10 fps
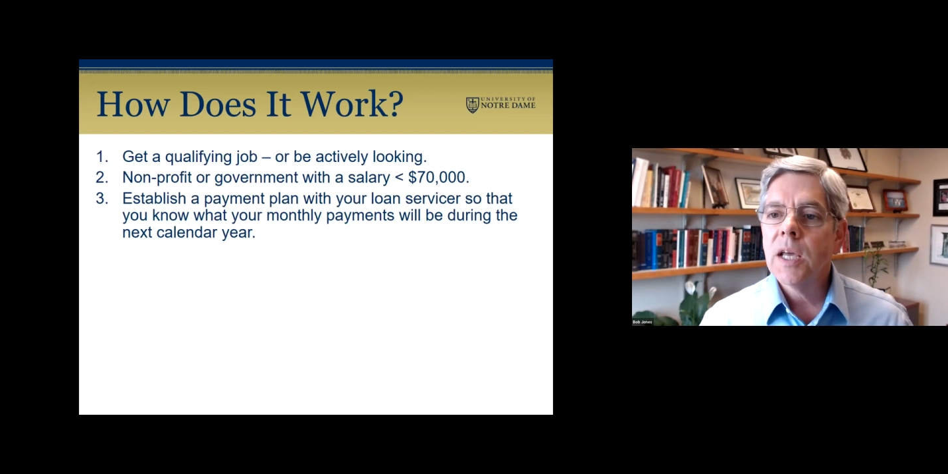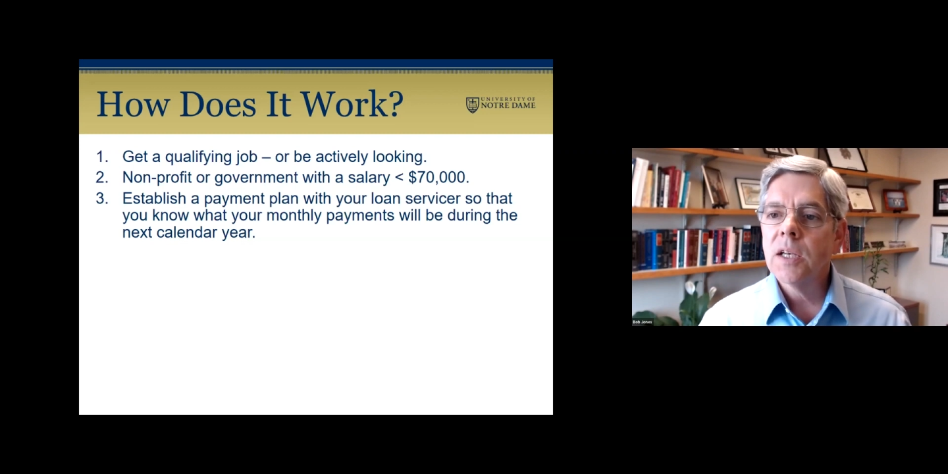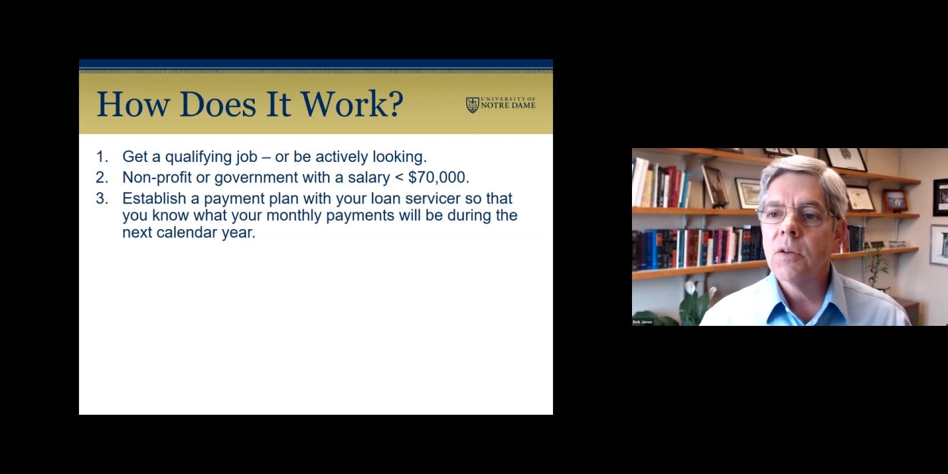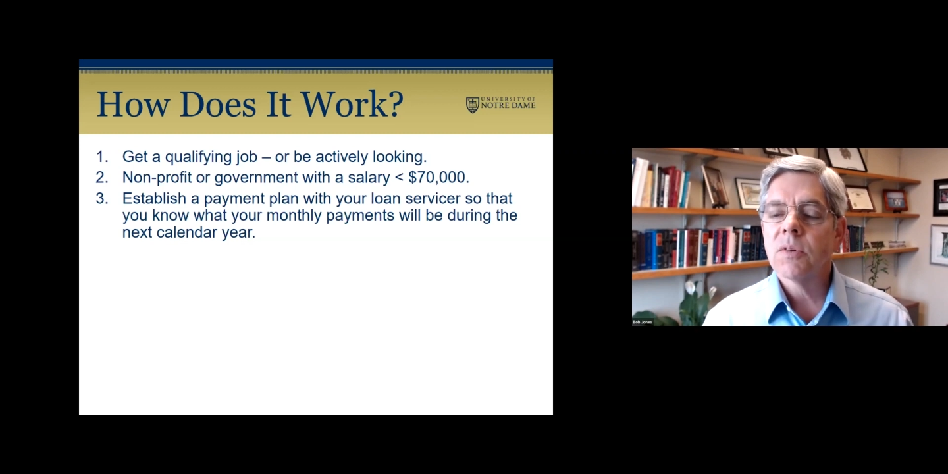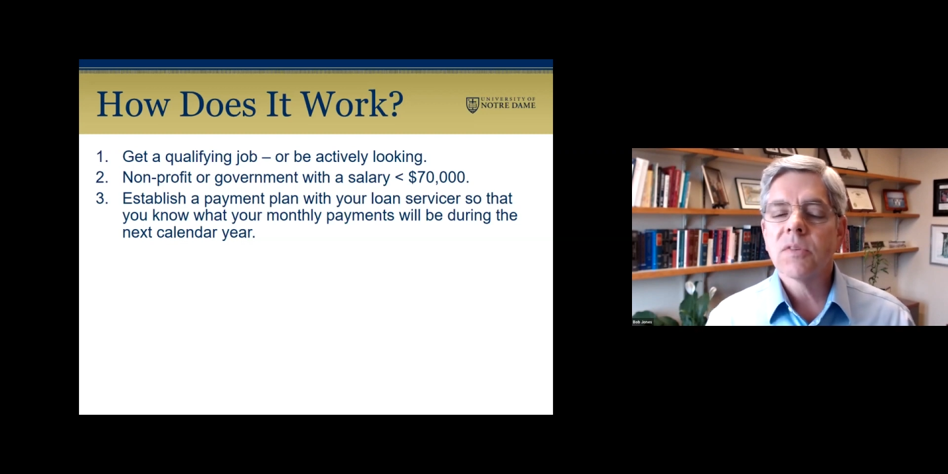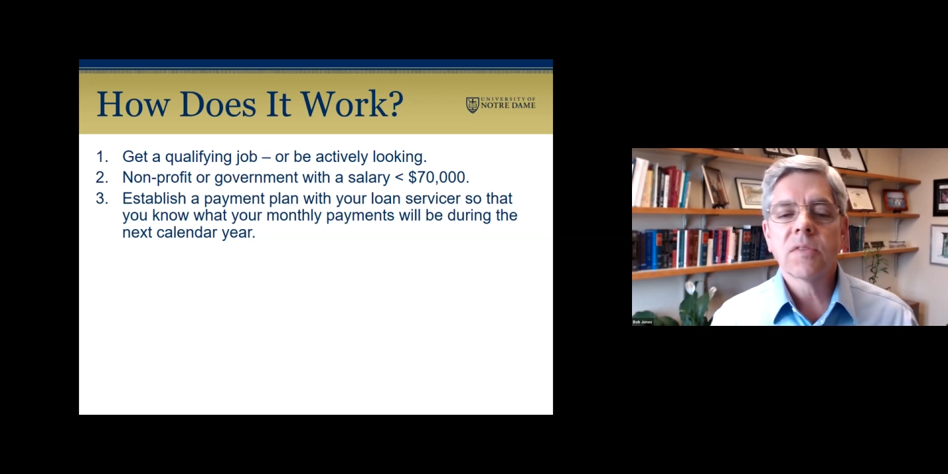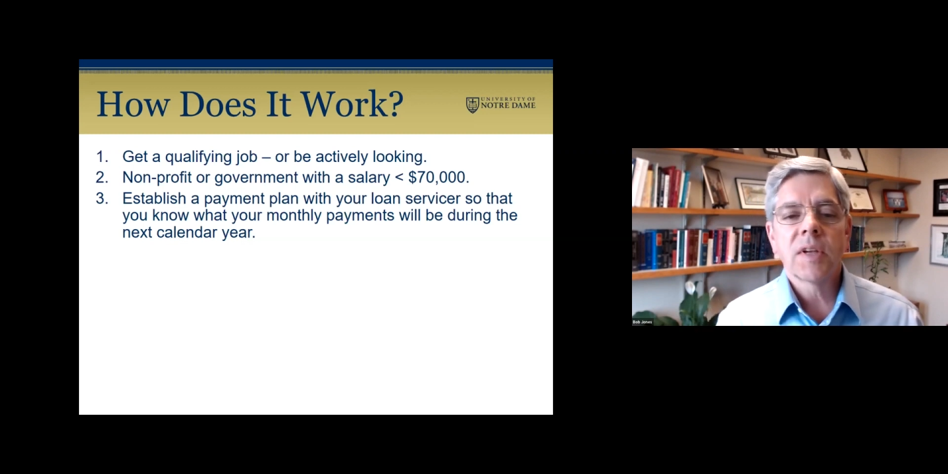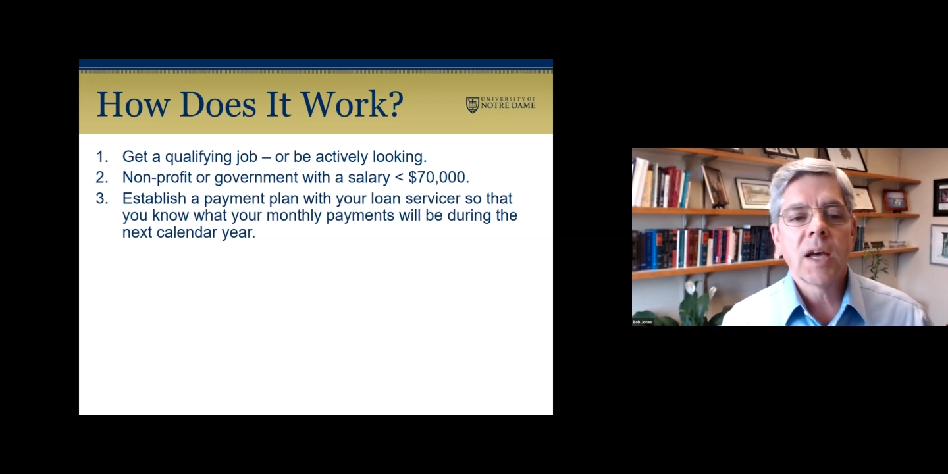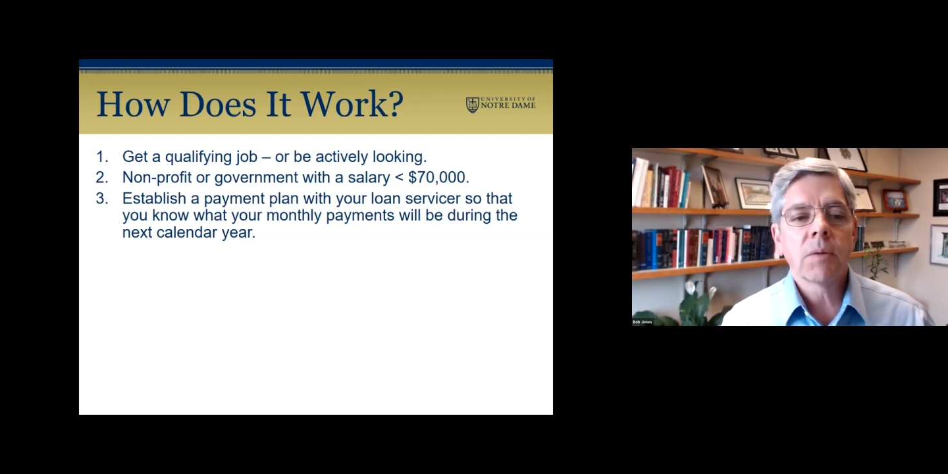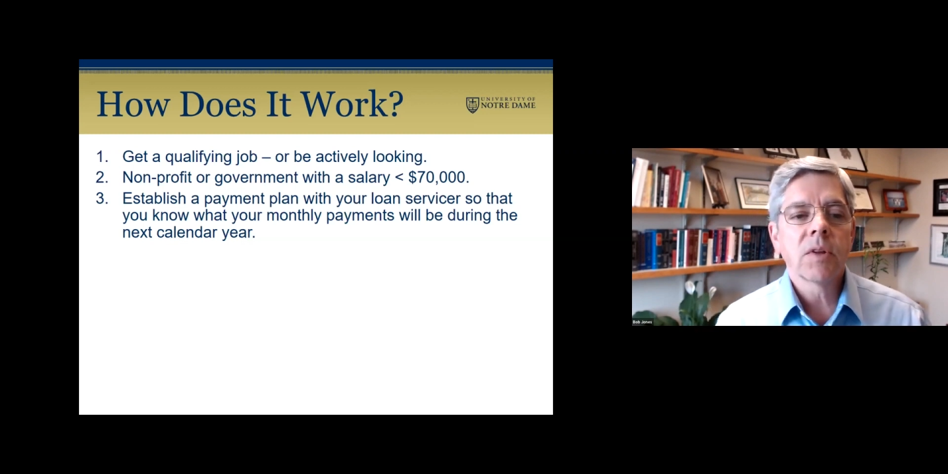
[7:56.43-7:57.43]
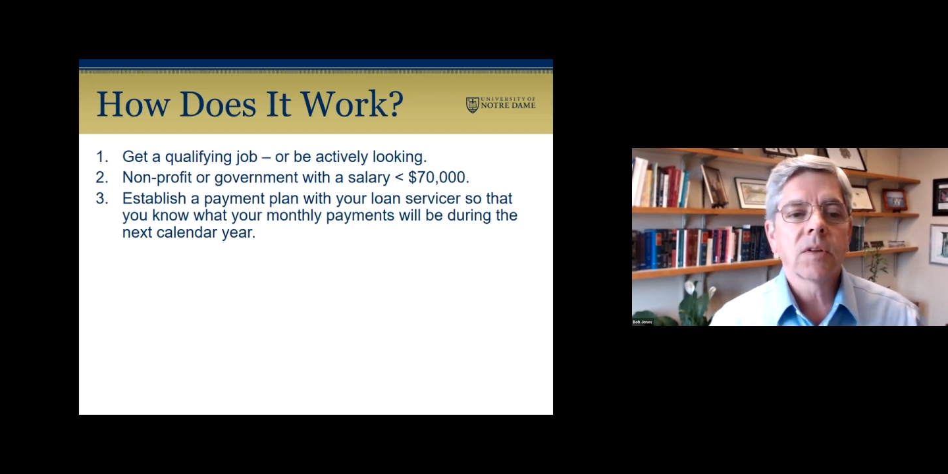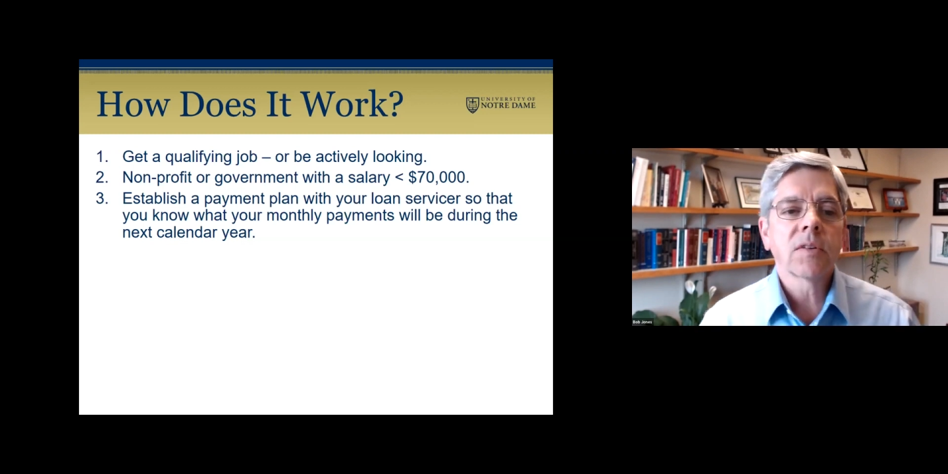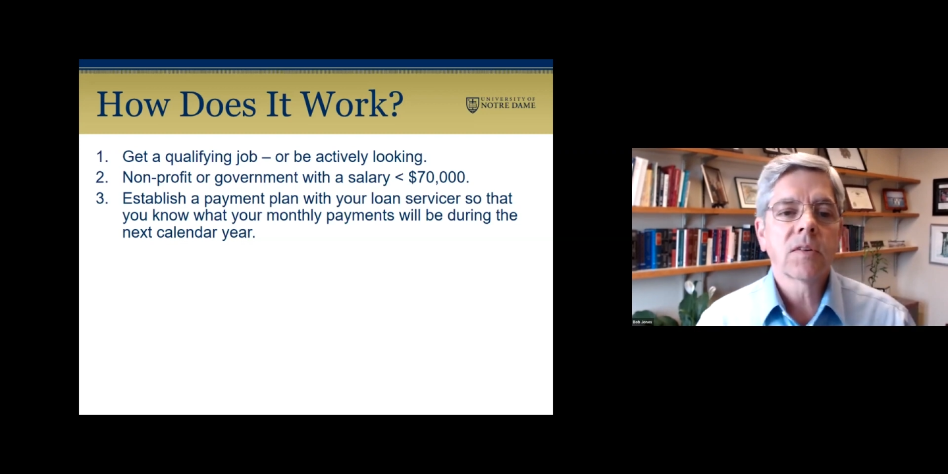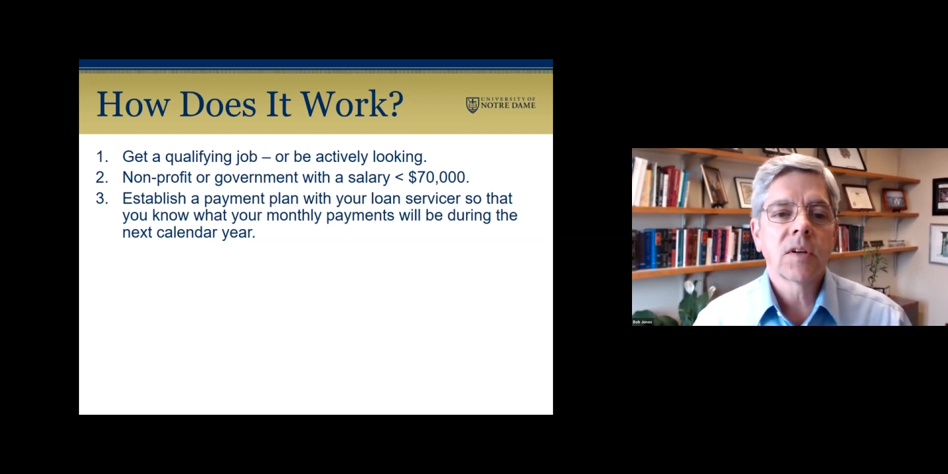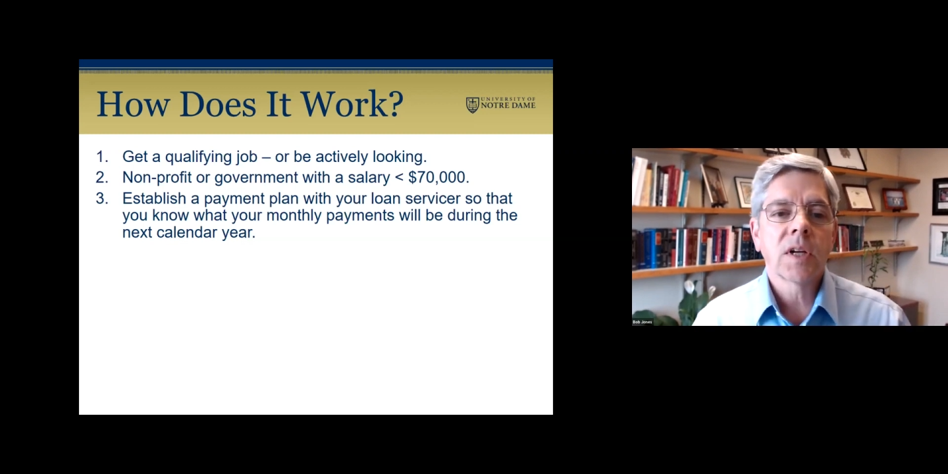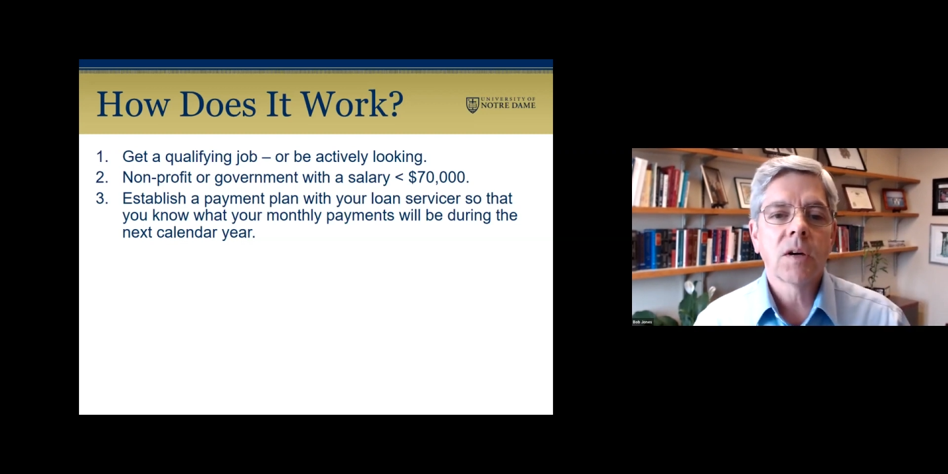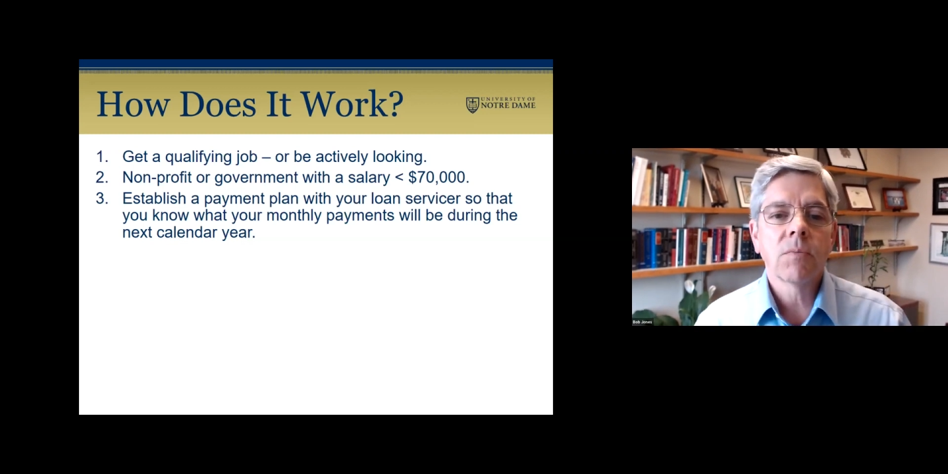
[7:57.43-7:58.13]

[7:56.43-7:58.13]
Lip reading: and you establish